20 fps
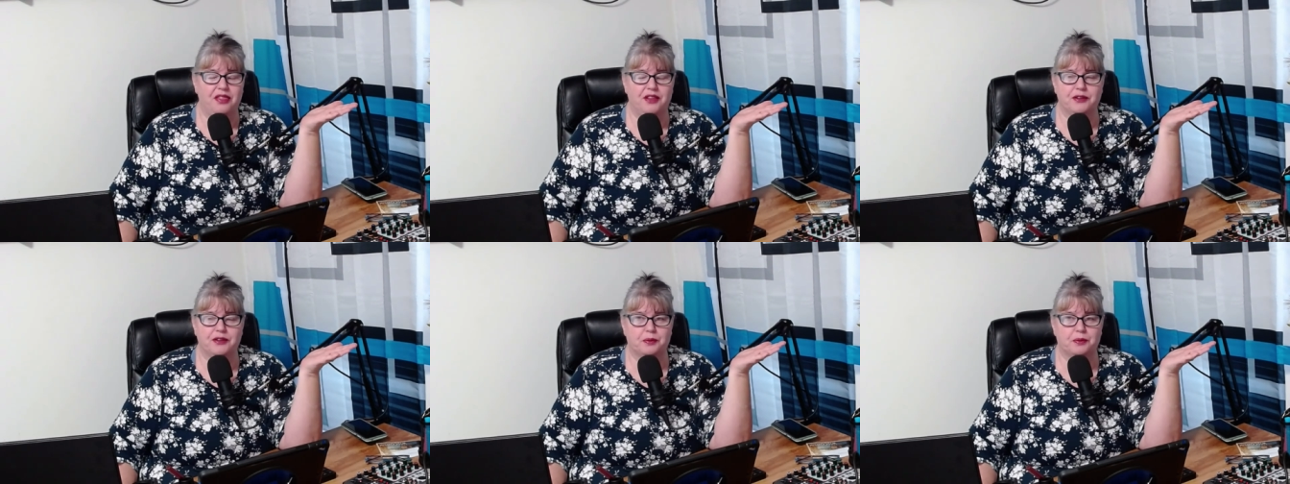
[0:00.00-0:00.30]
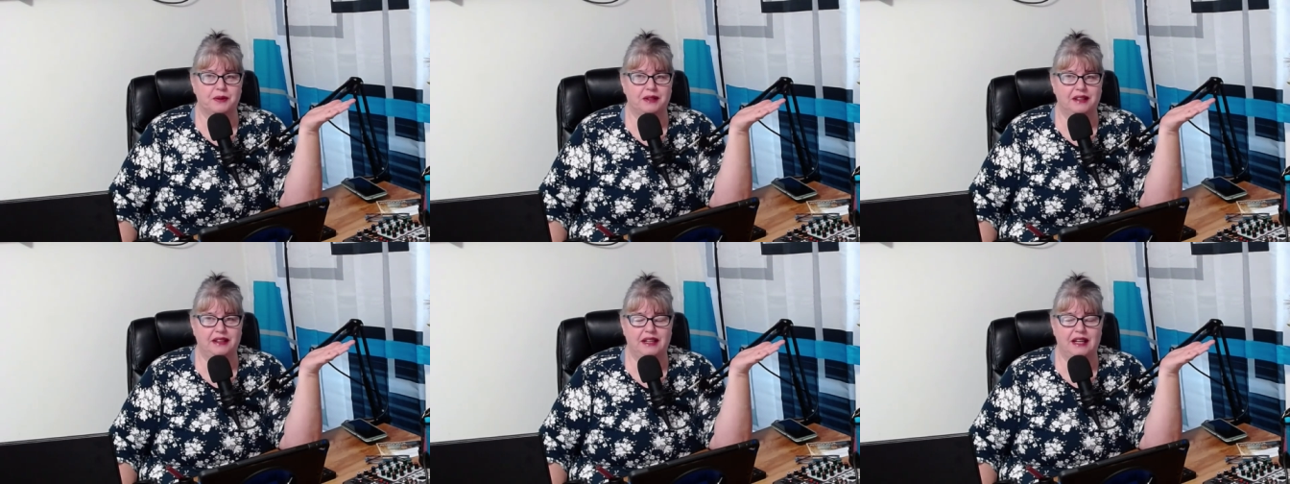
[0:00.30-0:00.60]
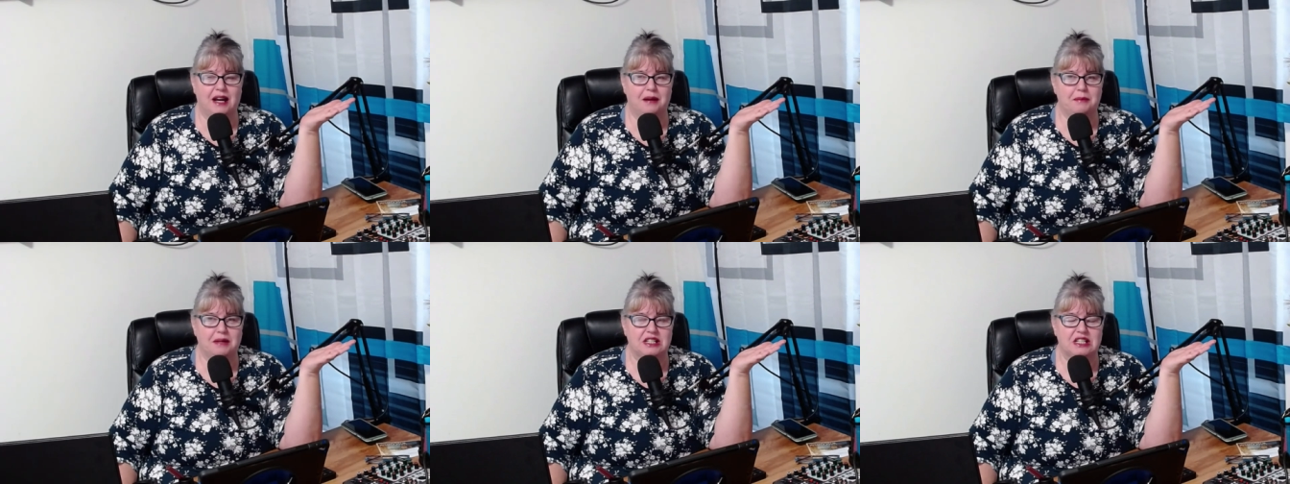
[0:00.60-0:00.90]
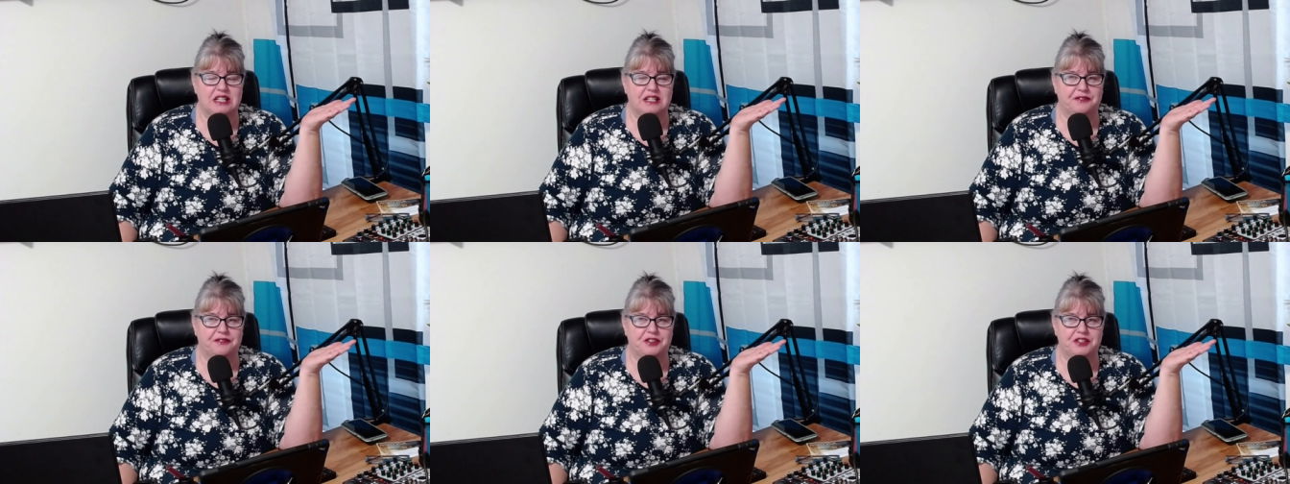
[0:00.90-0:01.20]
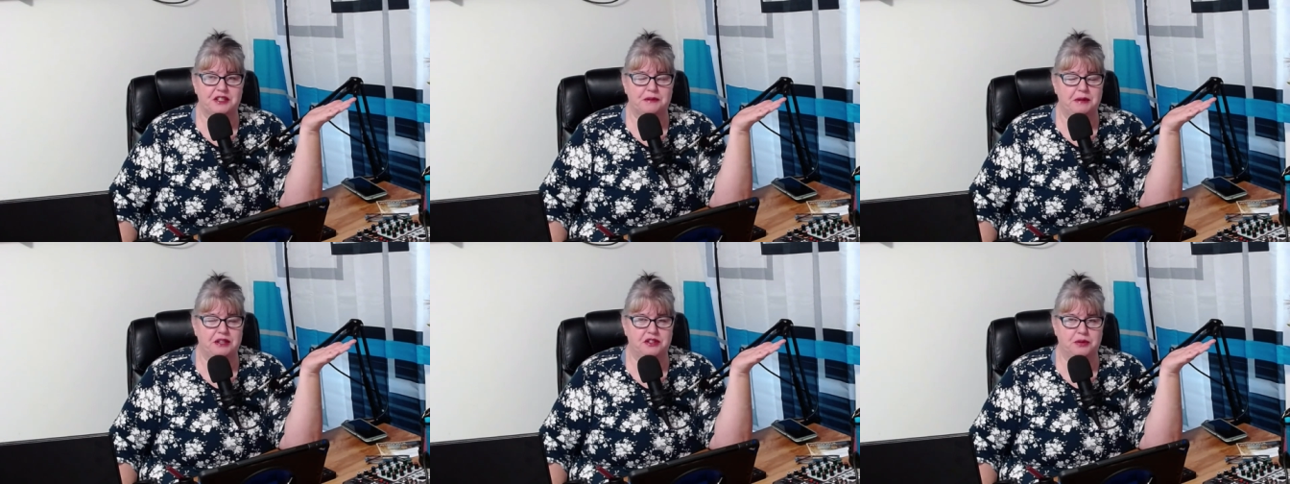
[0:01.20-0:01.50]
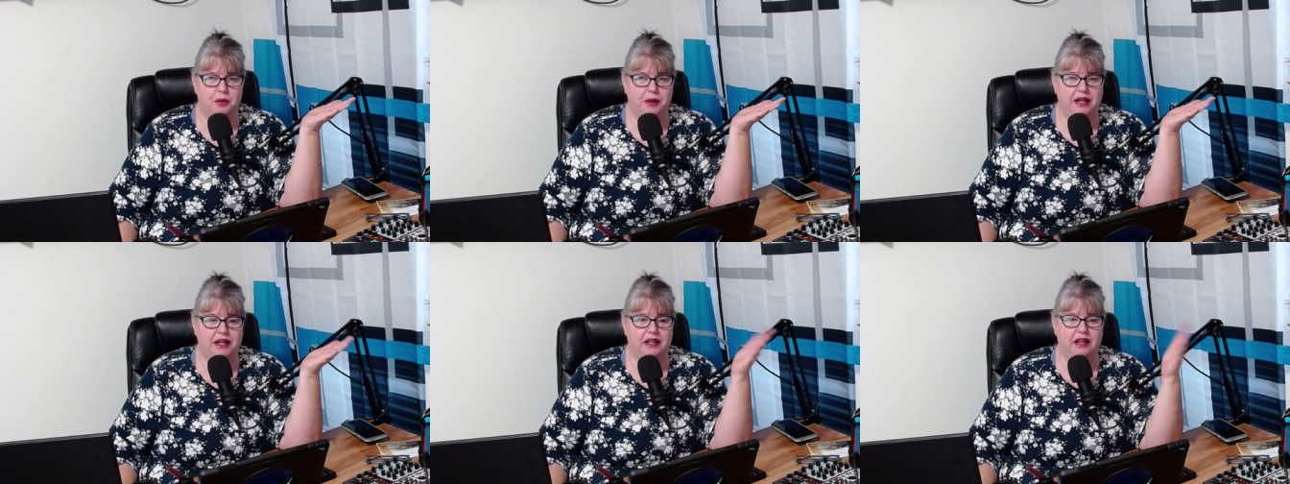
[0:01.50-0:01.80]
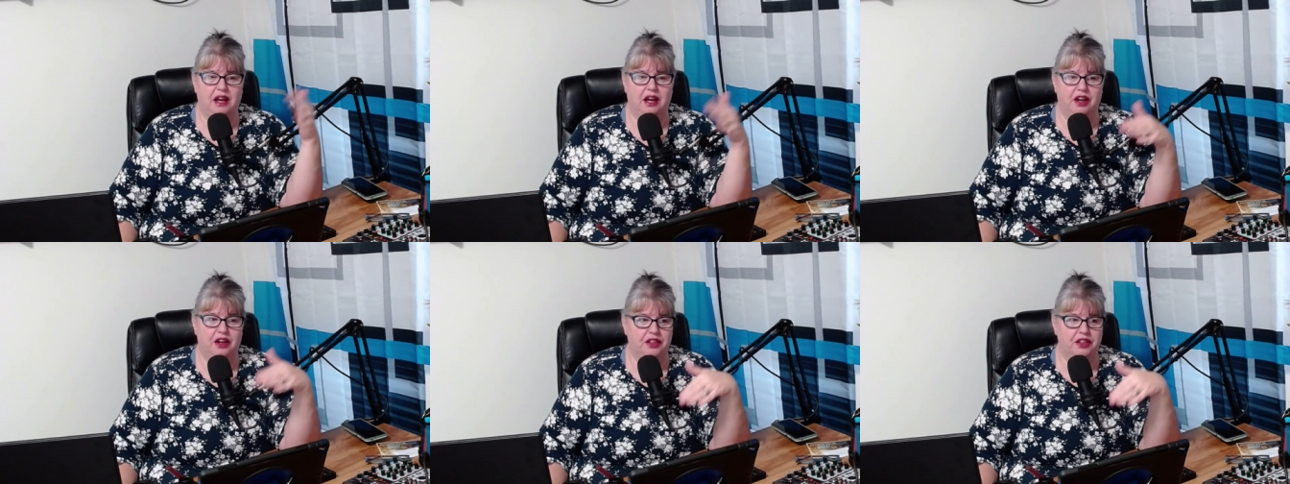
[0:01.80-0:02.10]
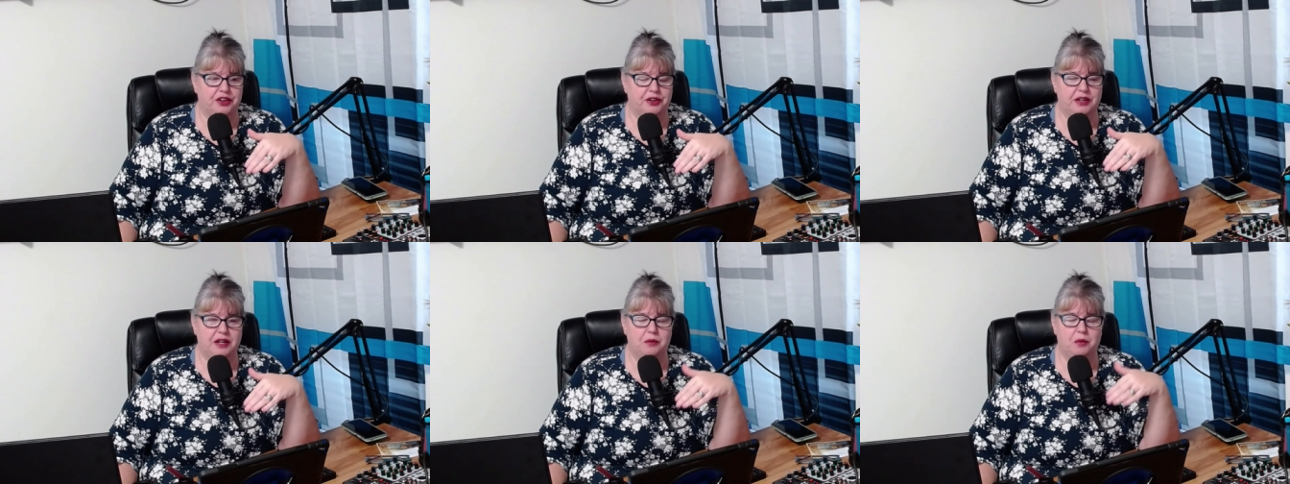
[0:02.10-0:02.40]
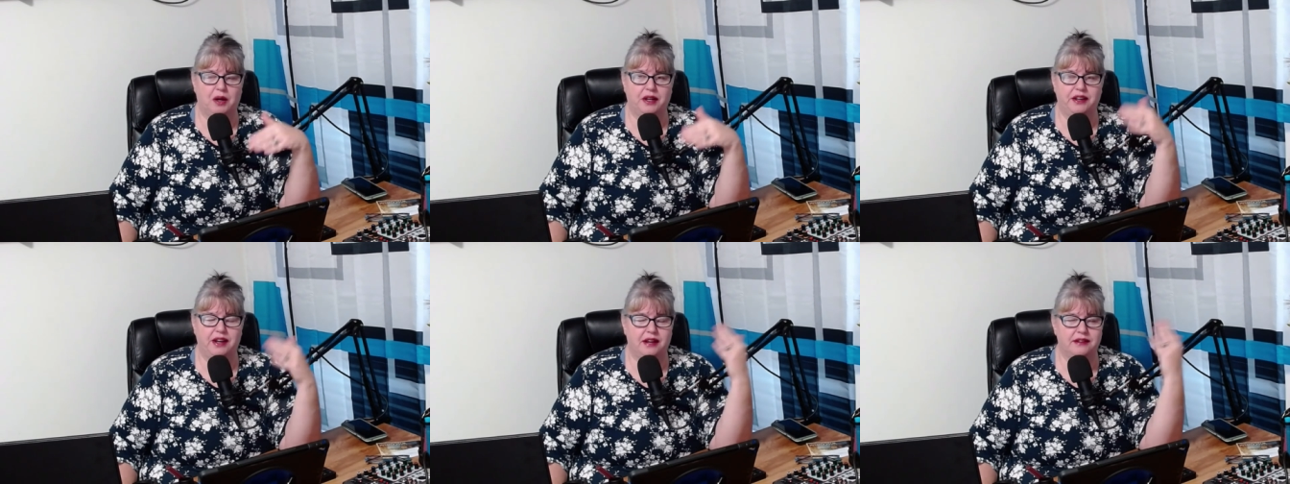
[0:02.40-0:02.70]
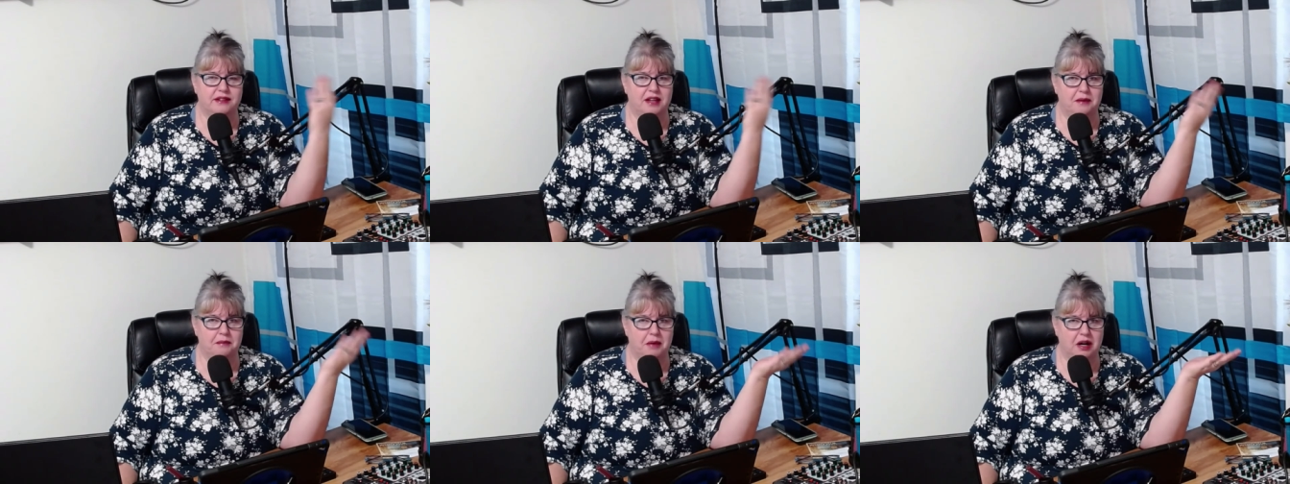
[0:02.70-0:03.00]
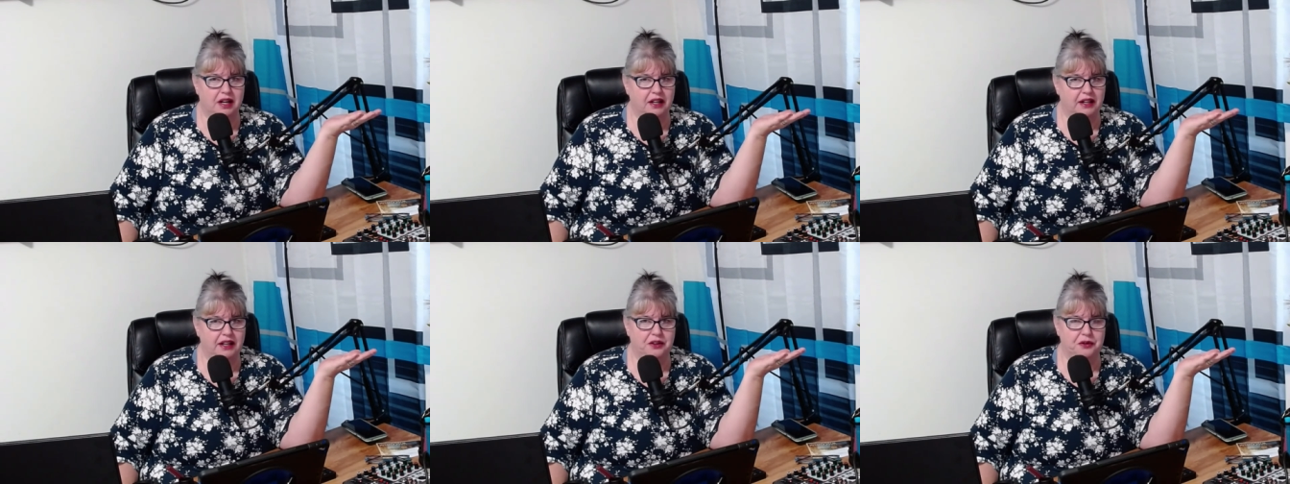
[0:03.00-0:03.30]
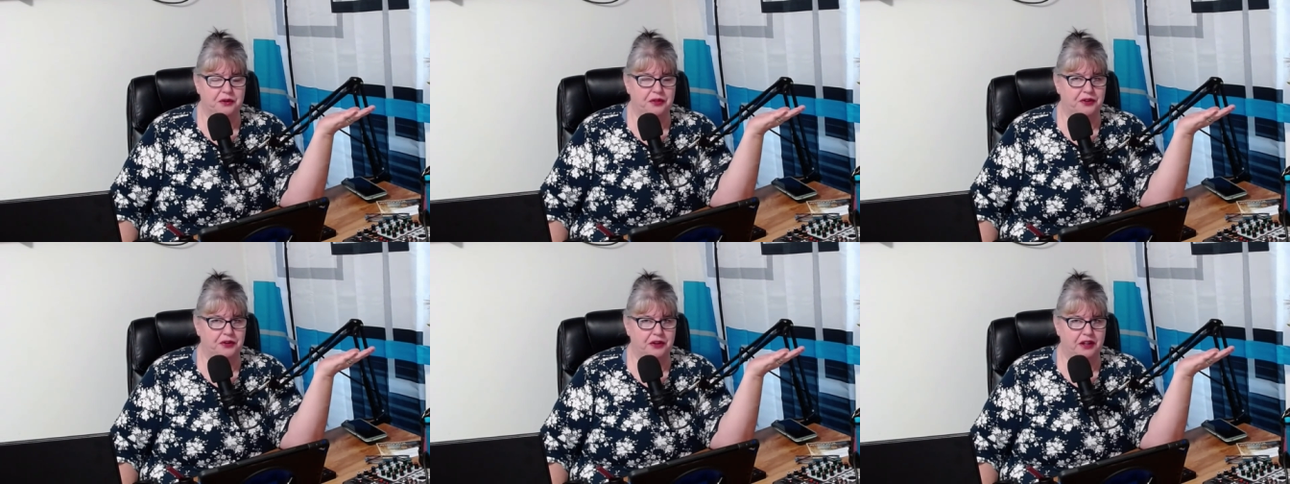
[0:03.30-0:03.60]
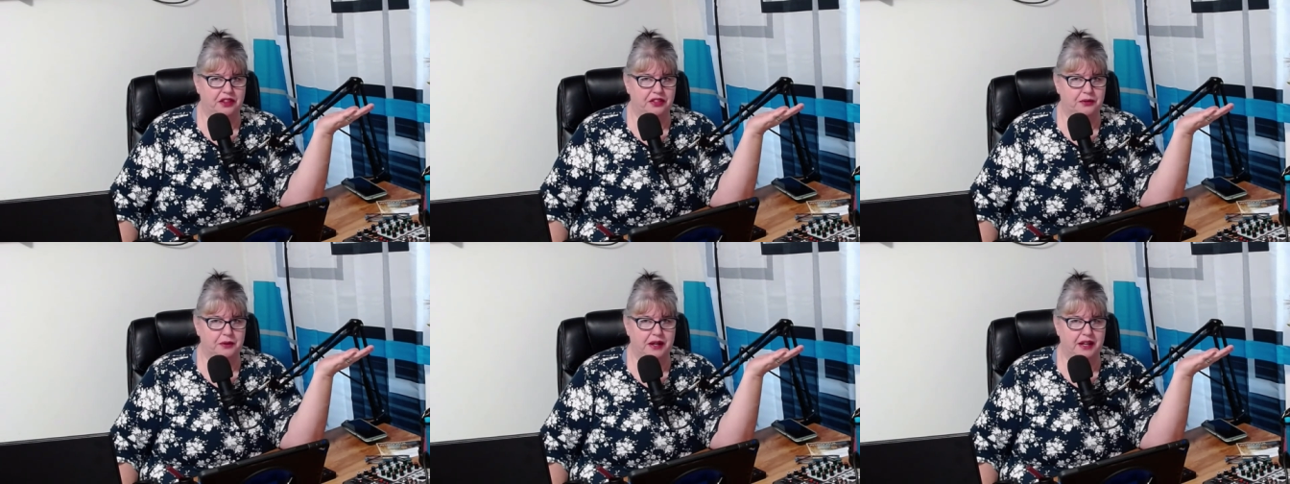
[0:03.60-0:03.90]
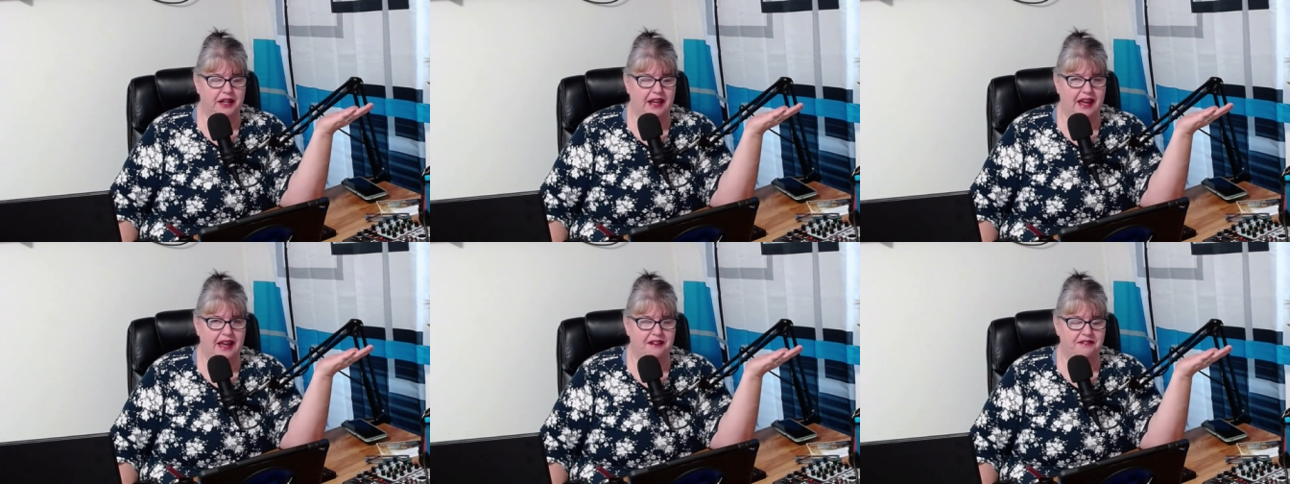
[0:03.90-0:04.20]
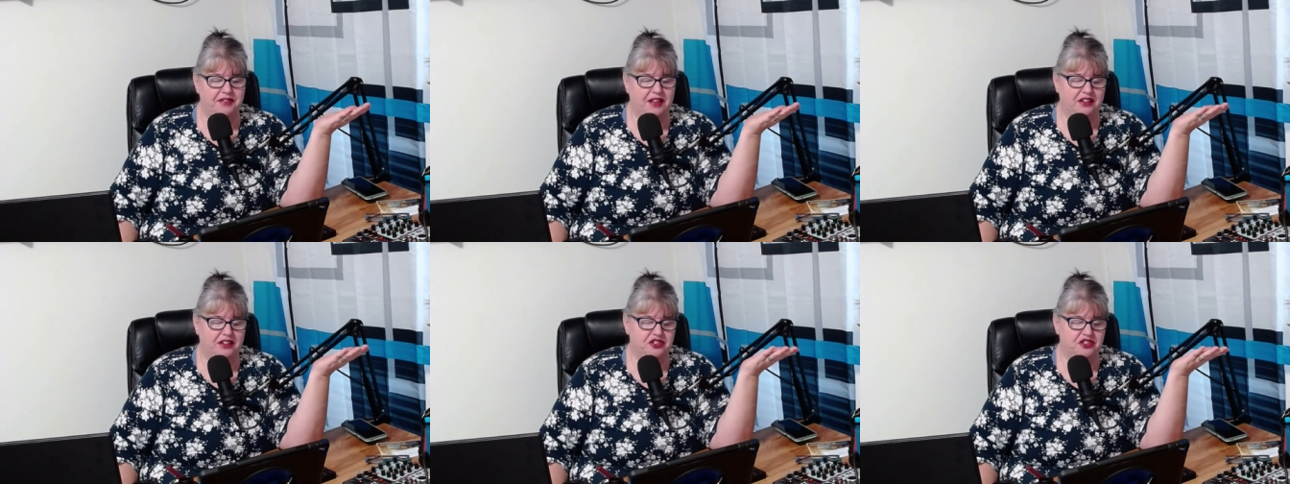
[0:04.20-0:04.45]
there's really not much difference between 31 days on market or 33 and a half.